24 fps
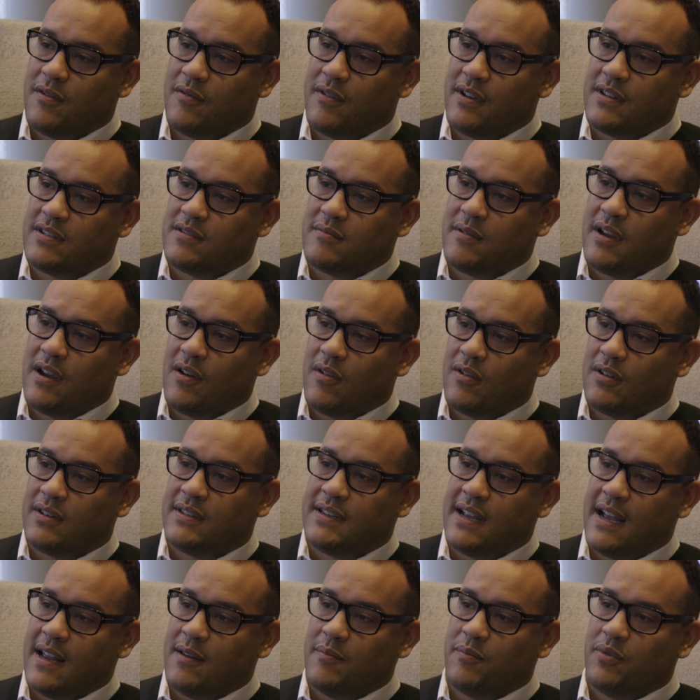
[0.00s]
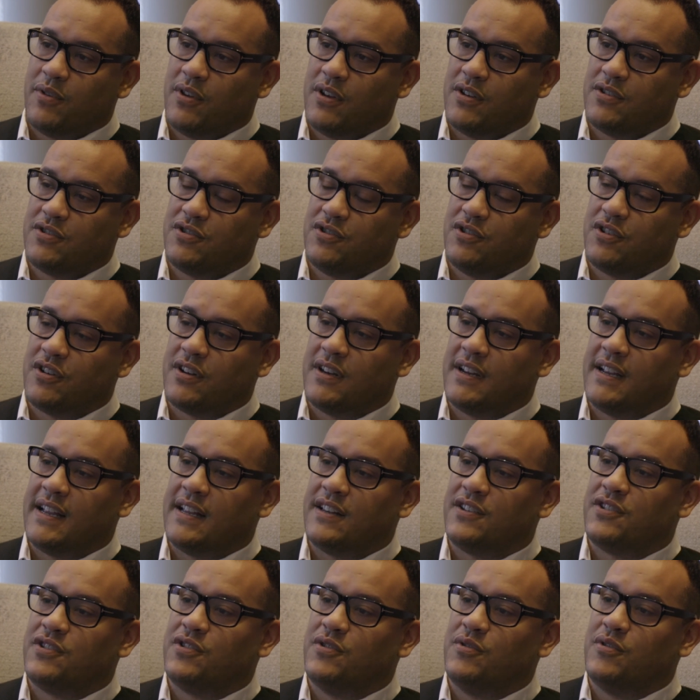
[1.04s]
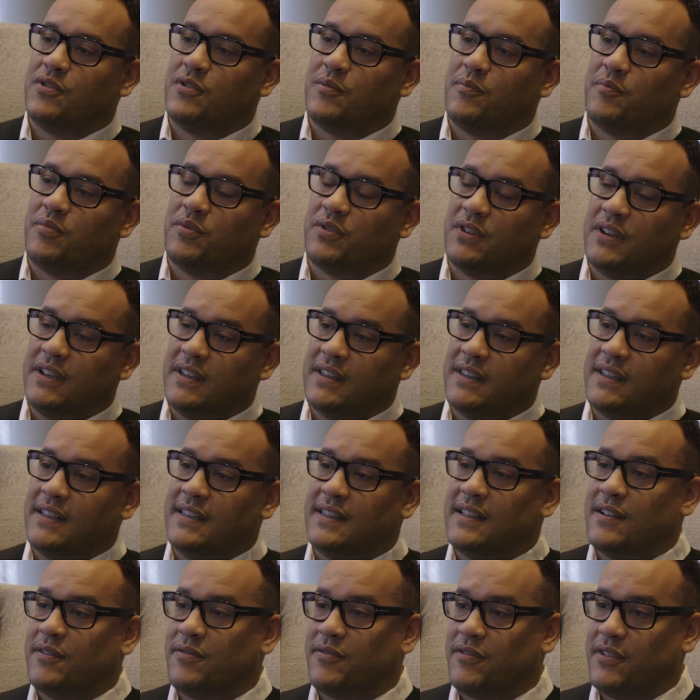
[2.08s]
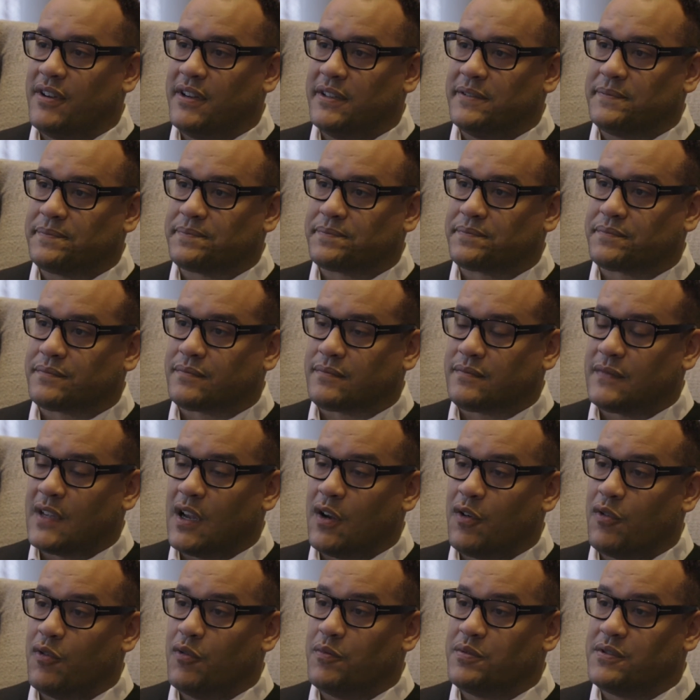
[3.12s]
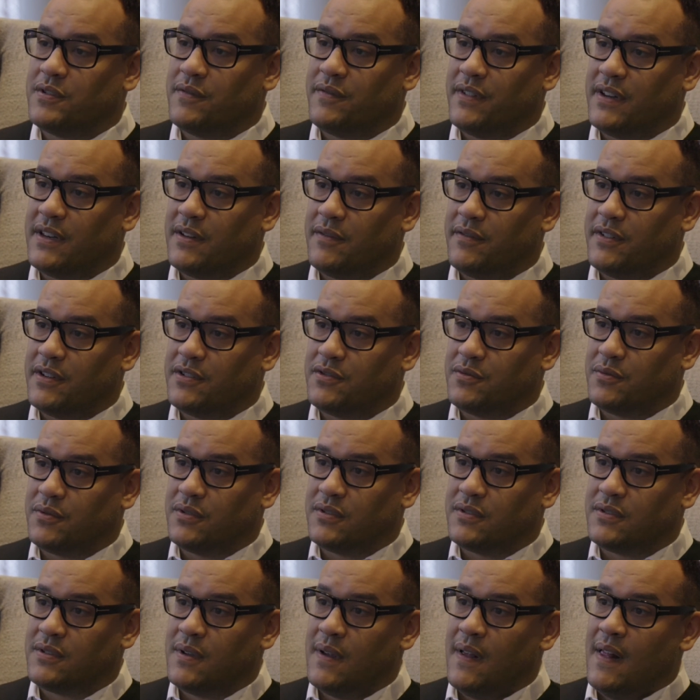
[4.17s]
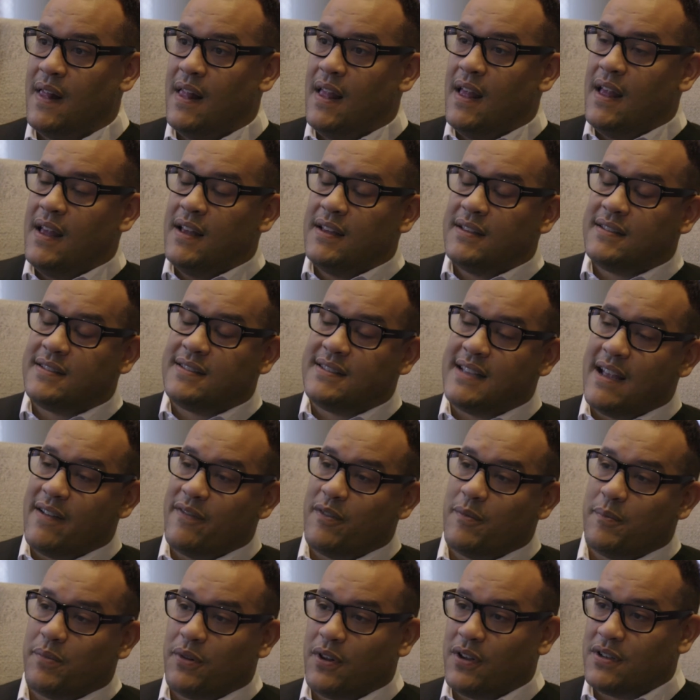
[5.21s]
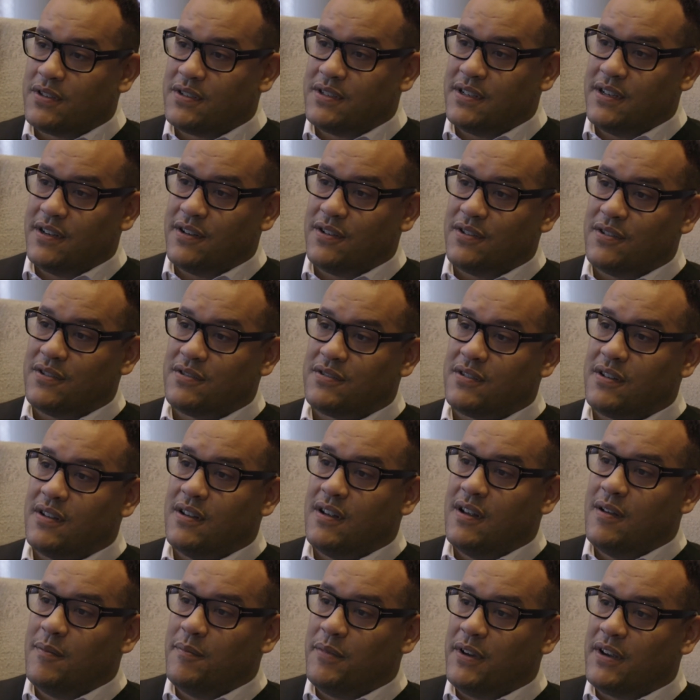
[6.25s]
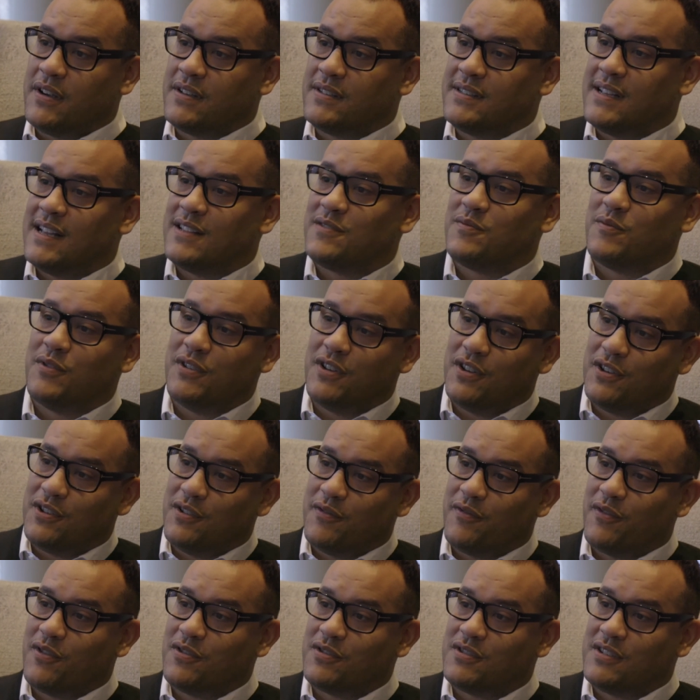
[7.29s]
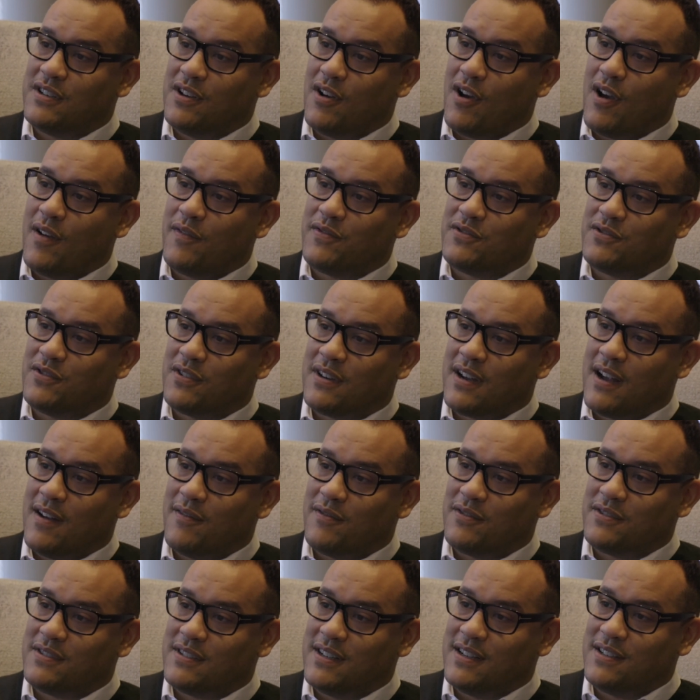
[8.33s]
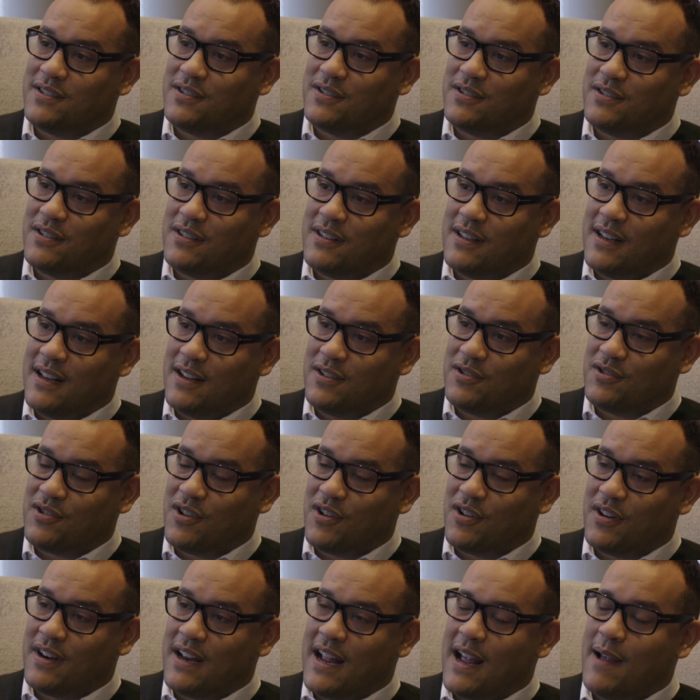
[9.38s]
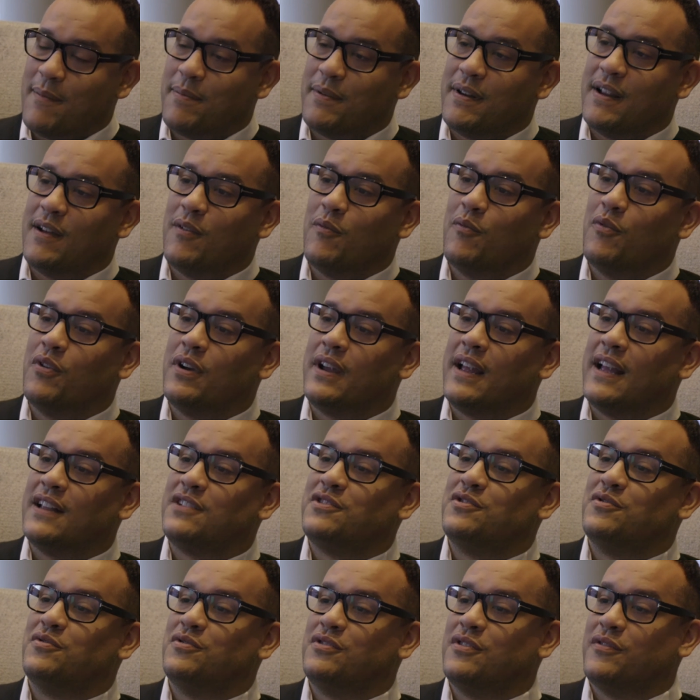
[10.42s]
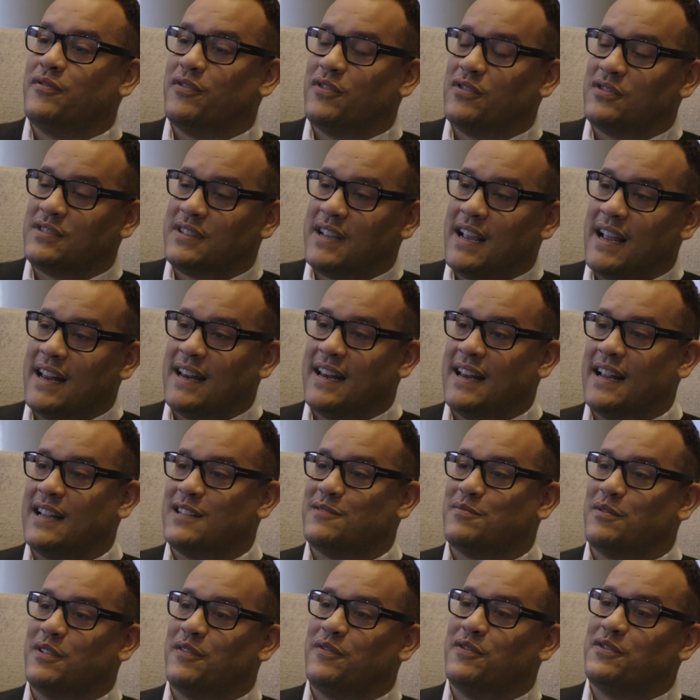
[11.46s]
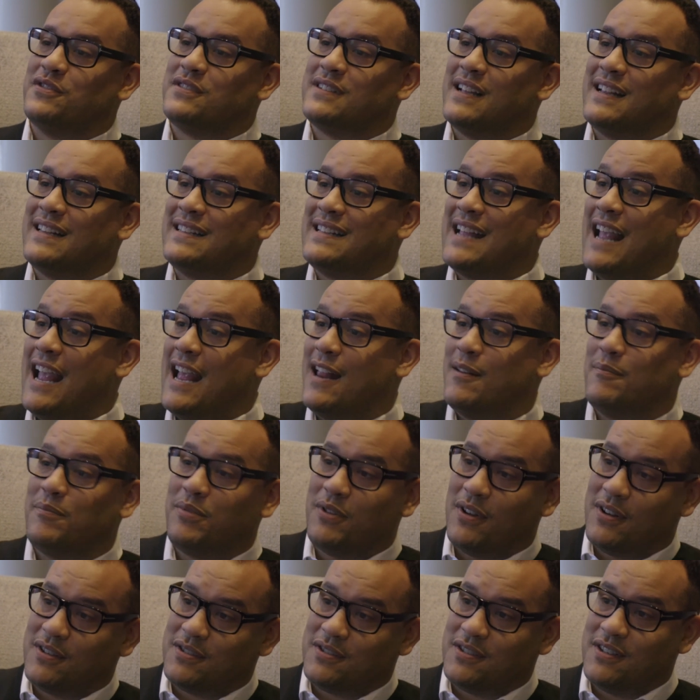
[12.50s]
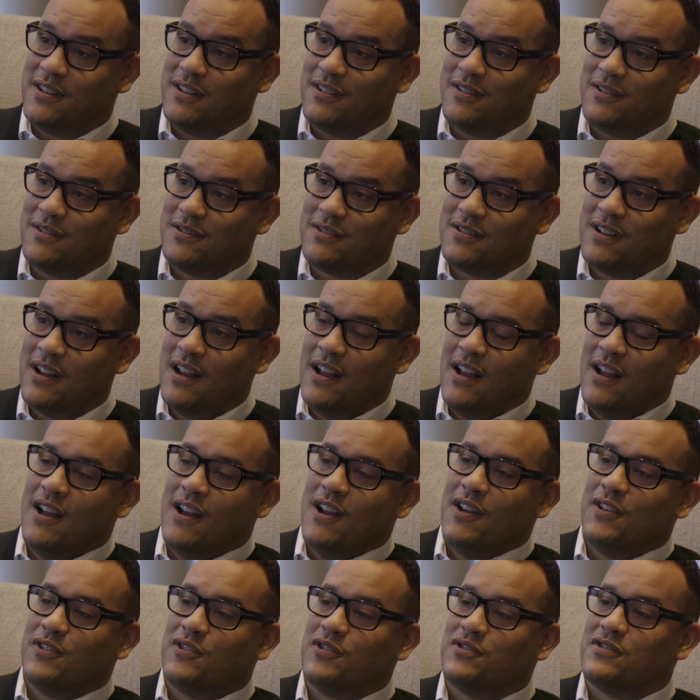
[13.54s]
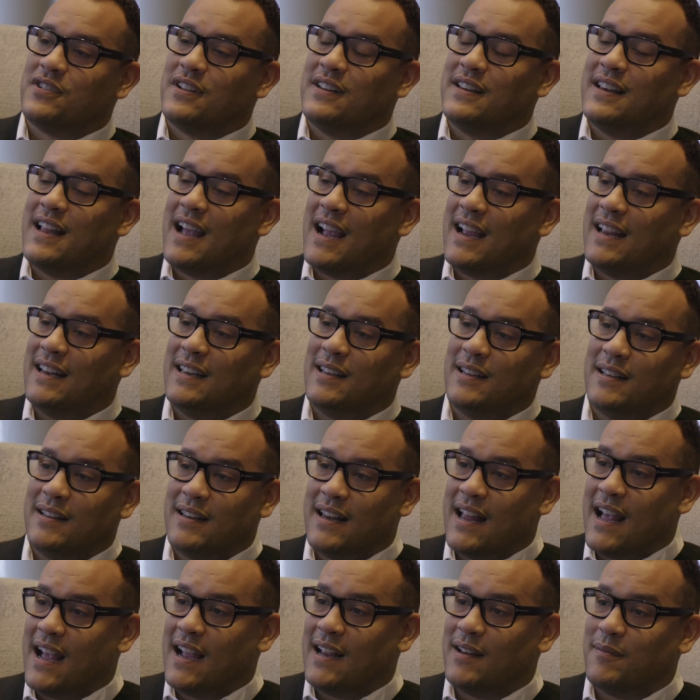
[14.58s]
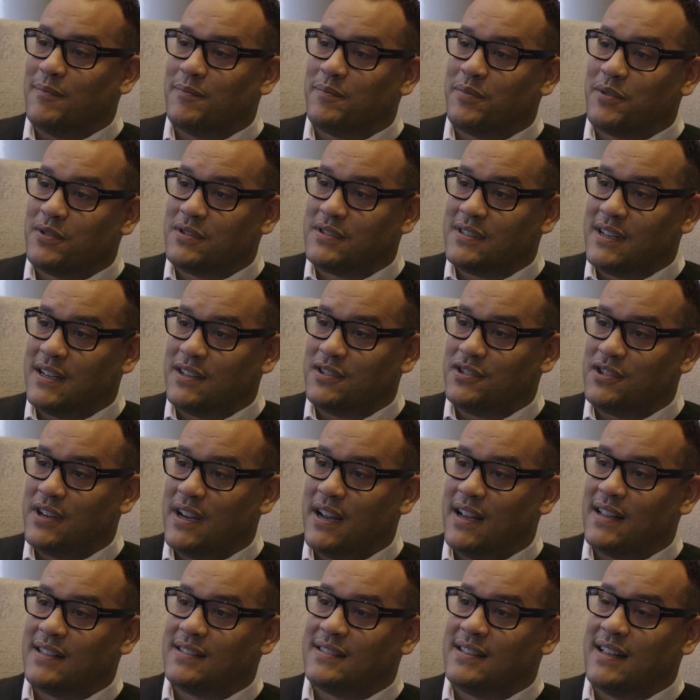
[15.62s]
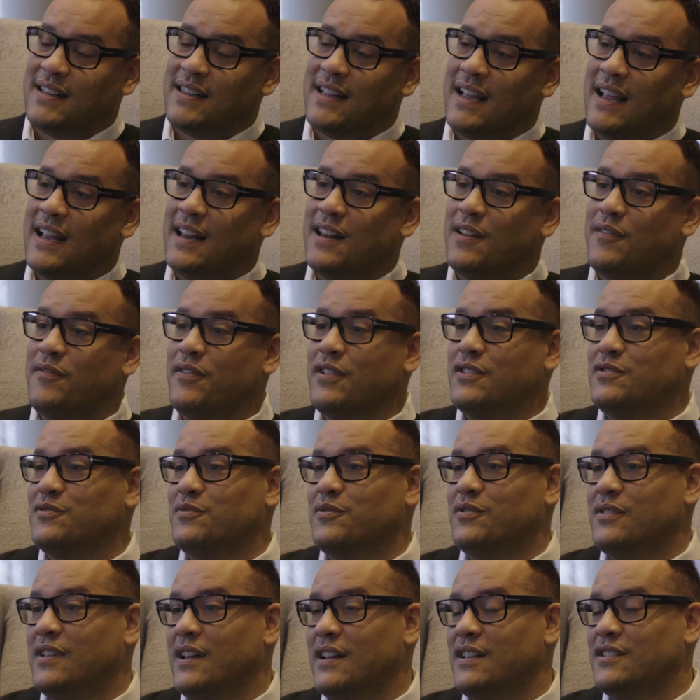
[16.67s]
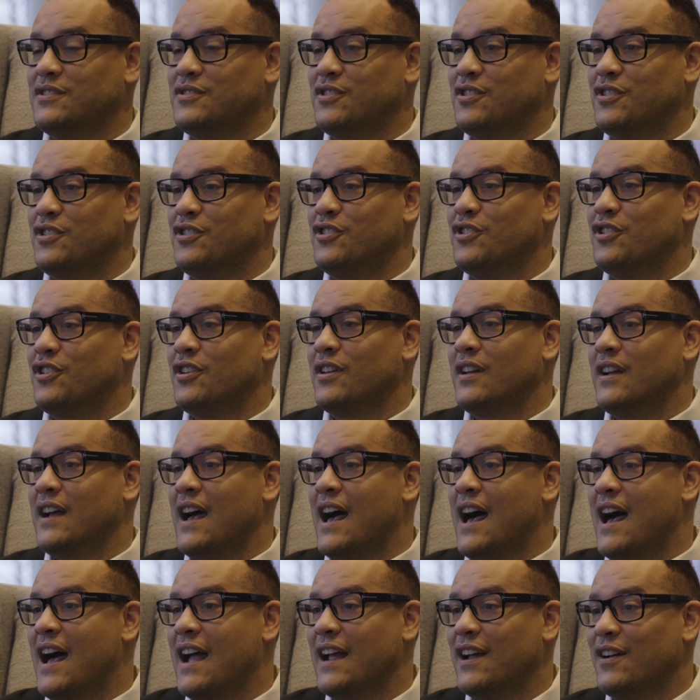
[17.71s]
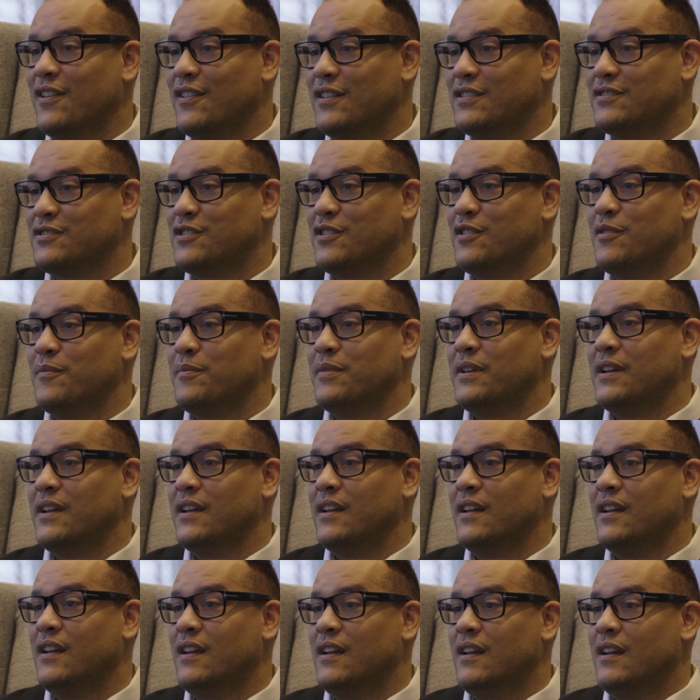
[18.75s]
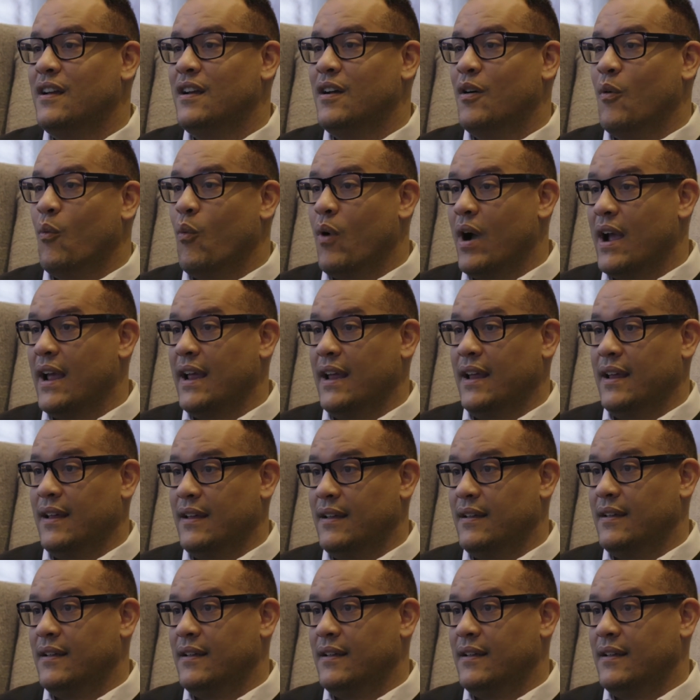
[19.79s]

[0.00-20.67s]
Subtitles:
a resume or 10+, you're going to get two completely different groups of individuals. 7+ years, because that's when the diversity officer conversation started happening, will get you diverse candidates. But if you say 10+ years, there's a 99% chance that the individual that you're going to hire is going to be white.